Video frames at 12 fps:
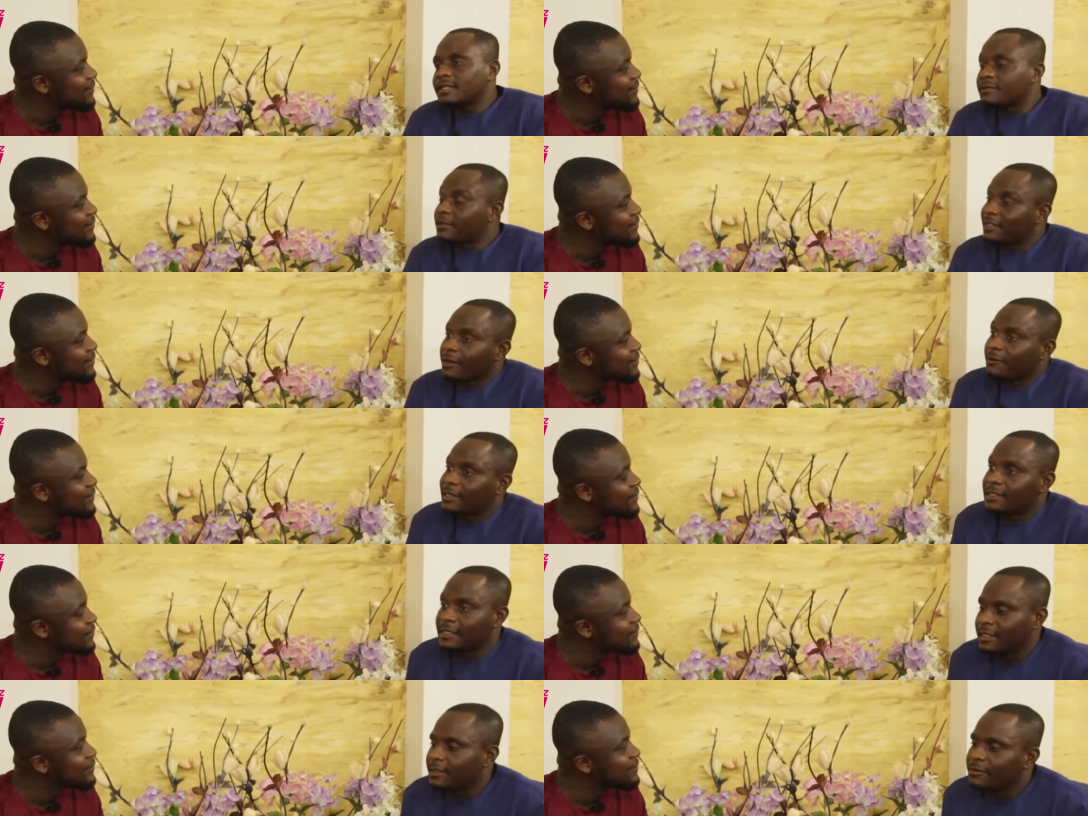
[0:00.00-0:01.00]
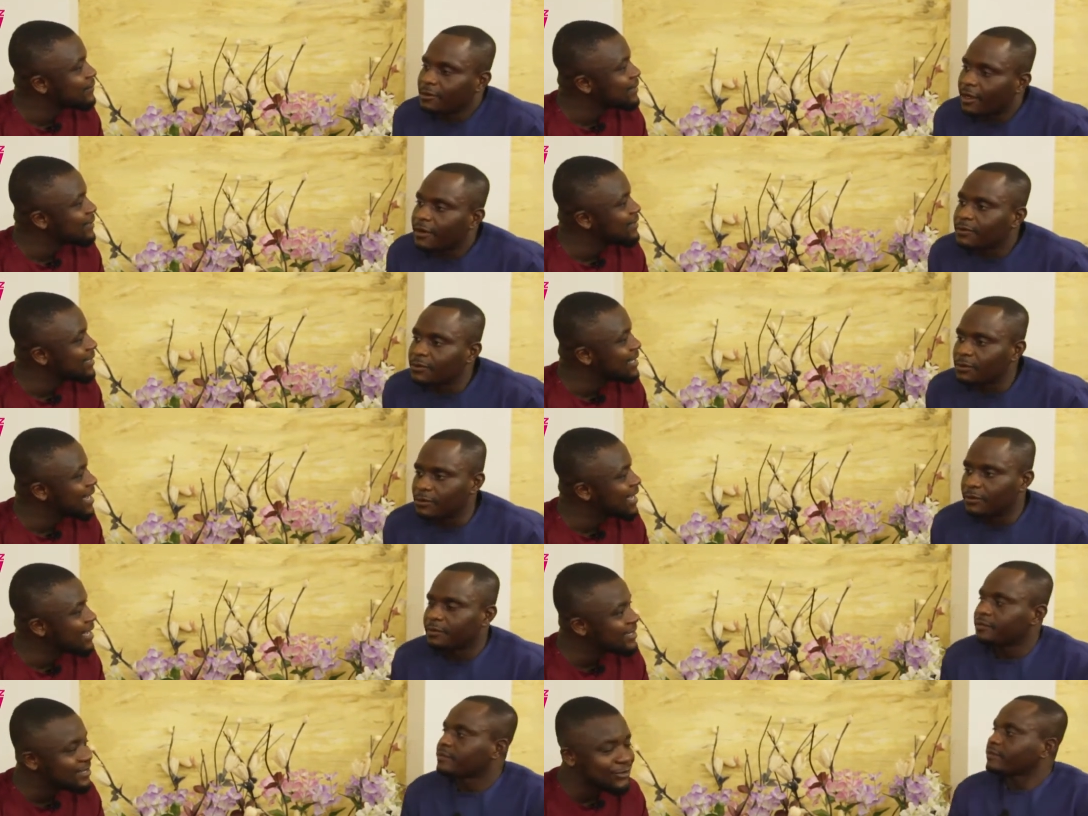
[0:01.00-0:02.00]
Speaker 1: as for that one day, you have
Speaker 2: to... And I
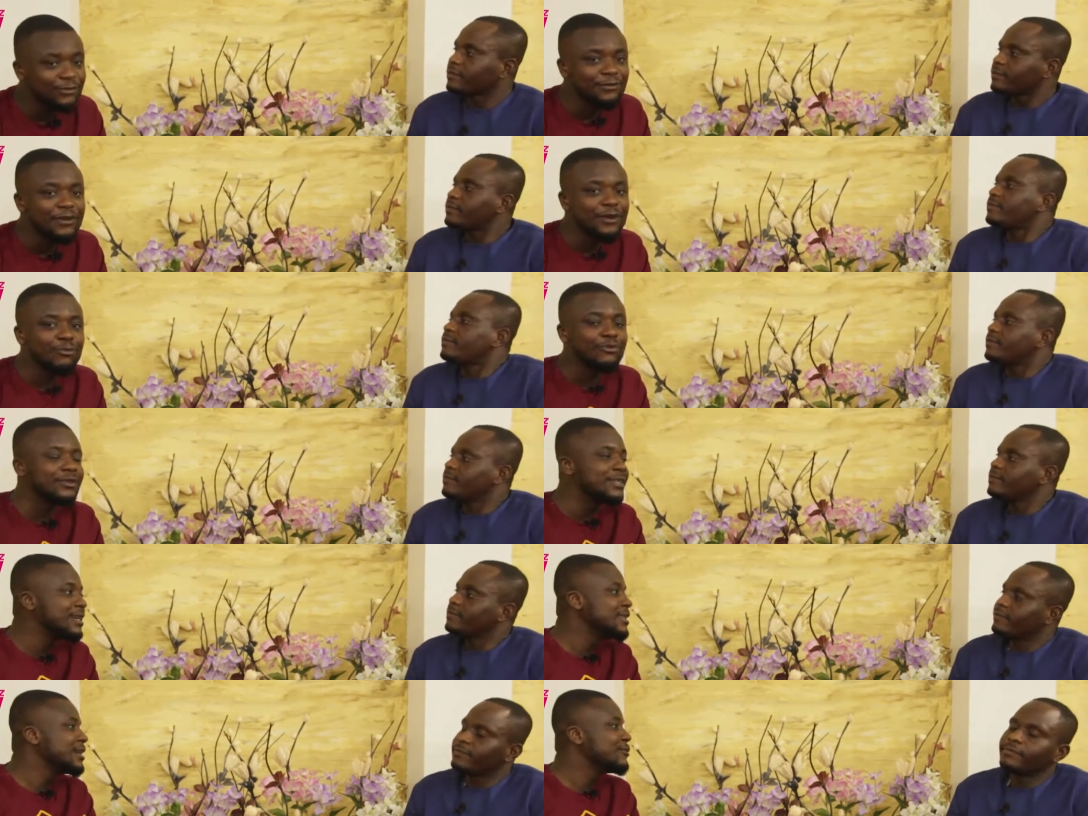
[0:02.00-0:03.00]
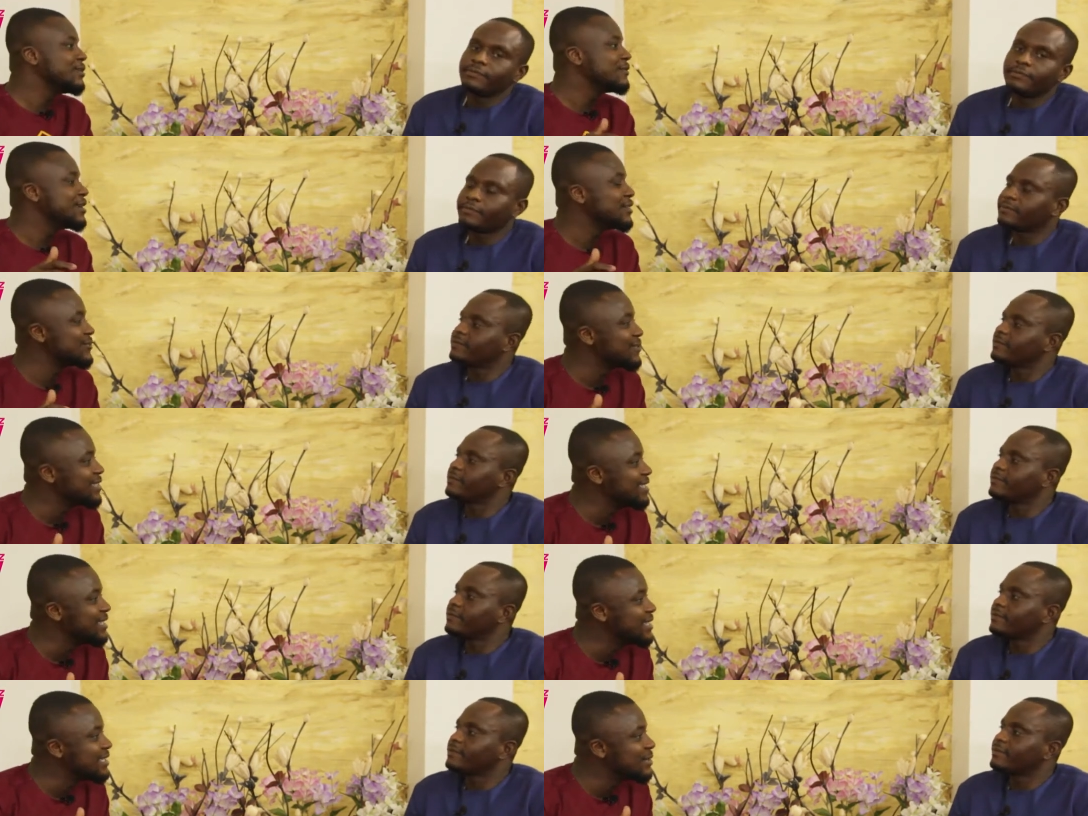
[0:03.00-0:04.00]
guess it will be very important that whoever is watching, in
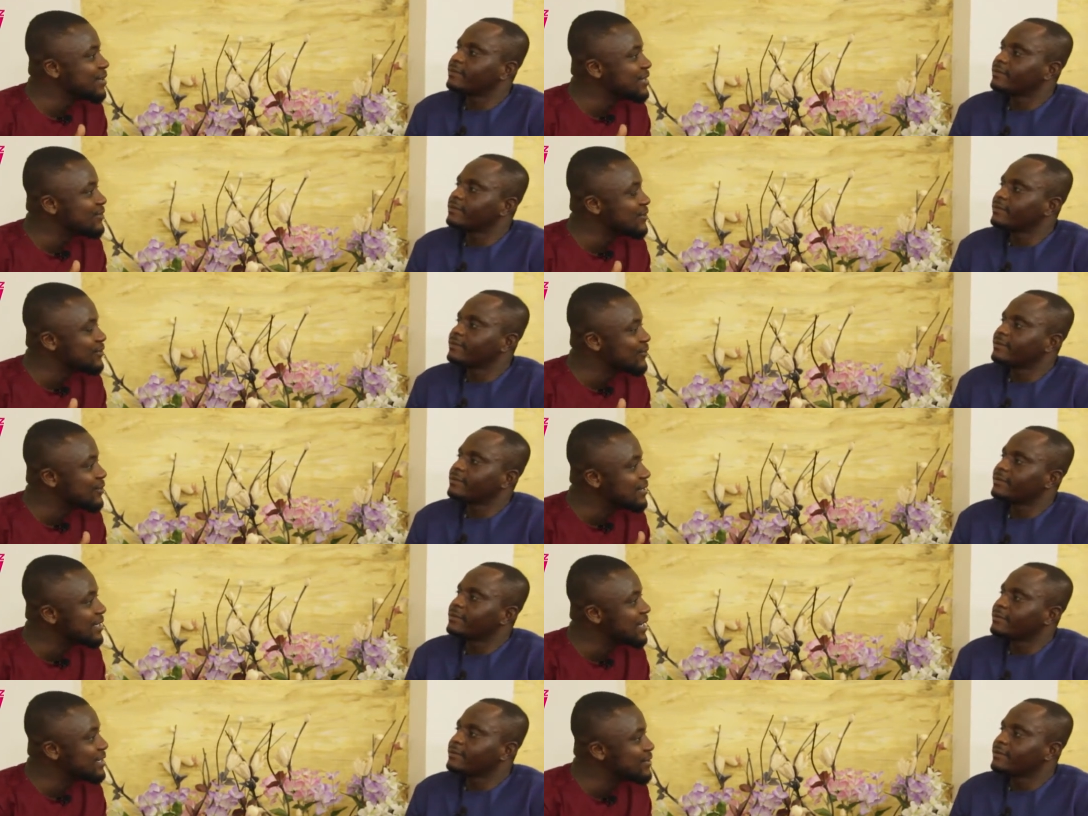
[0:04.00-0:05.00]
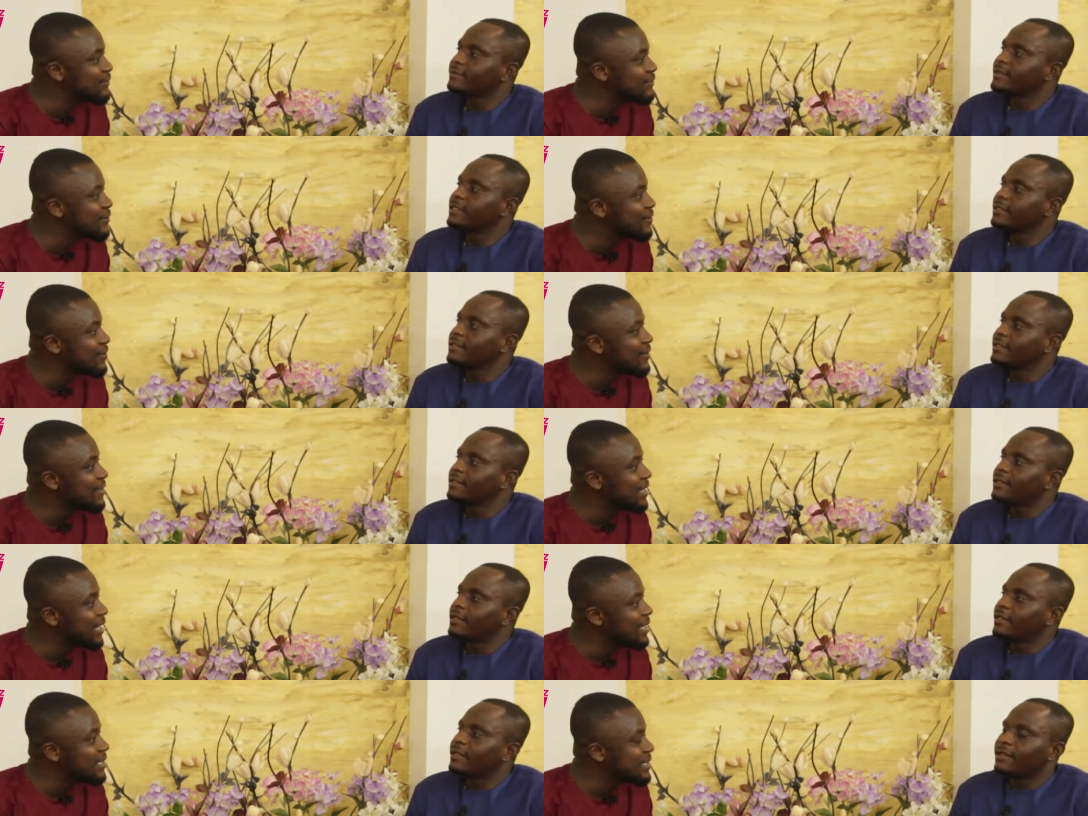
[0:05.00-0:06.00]
case the person wants to contact you for
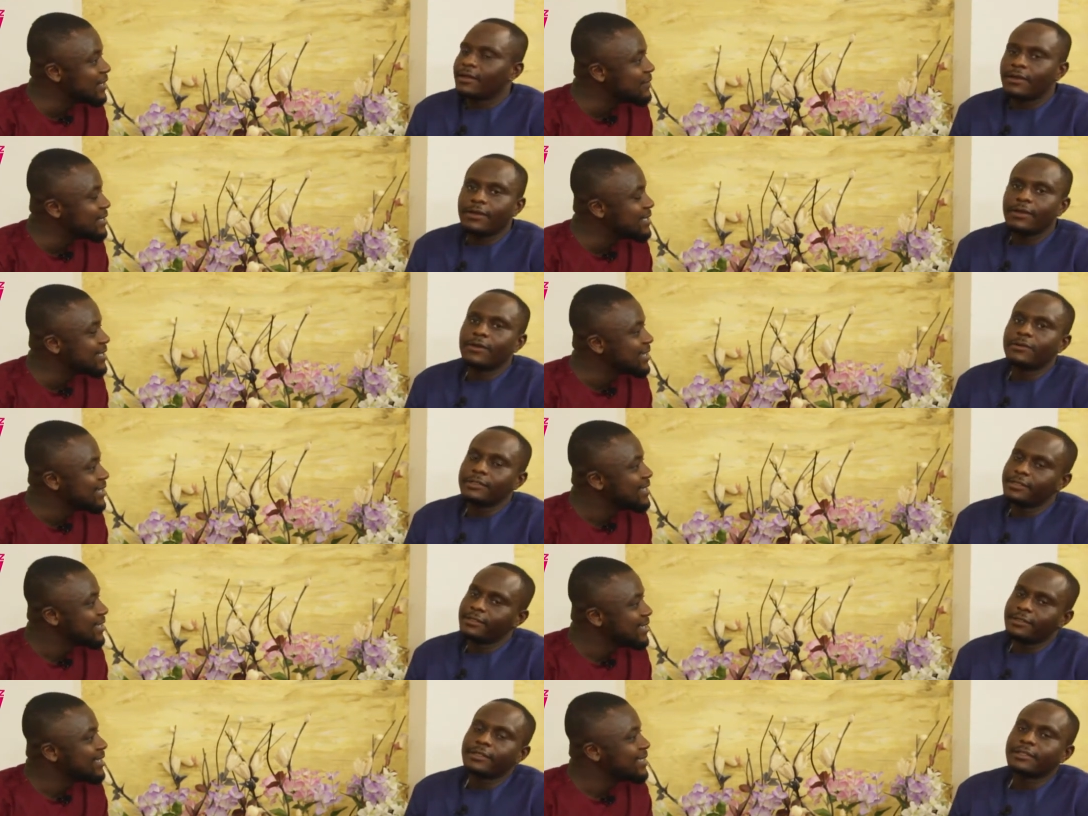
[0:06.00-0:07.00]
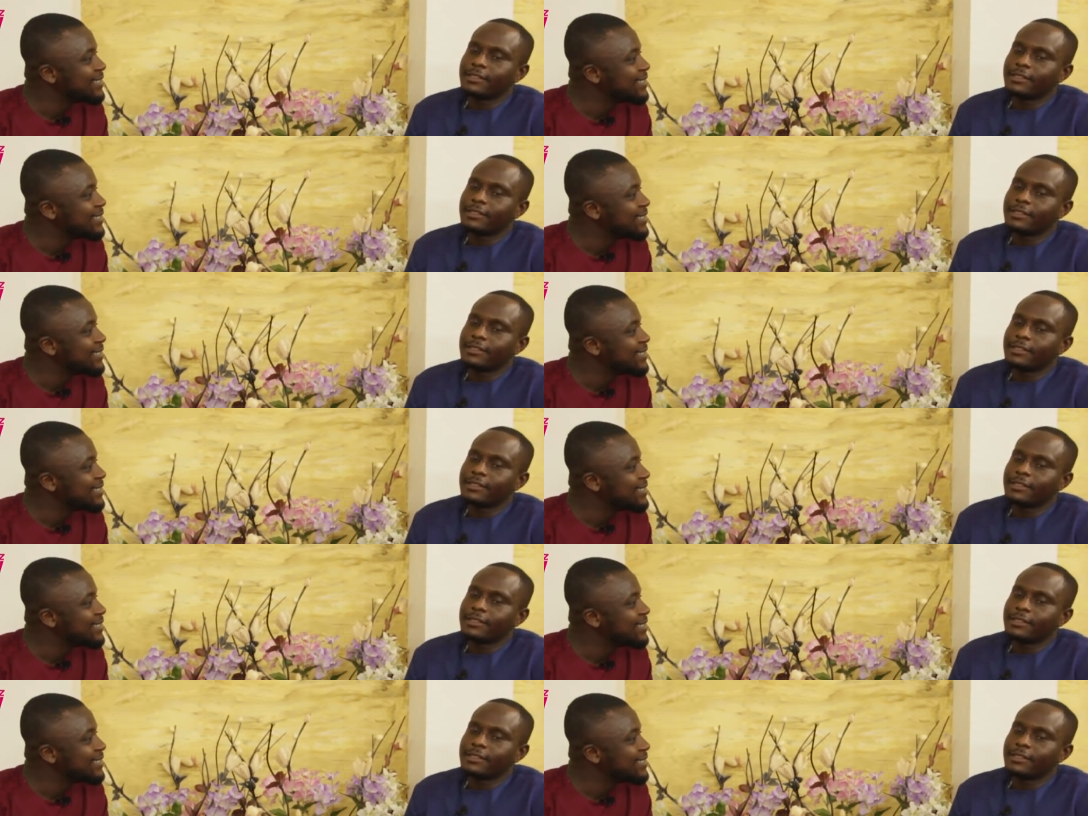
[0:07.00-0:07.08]
any service. Oh, you, you, yes.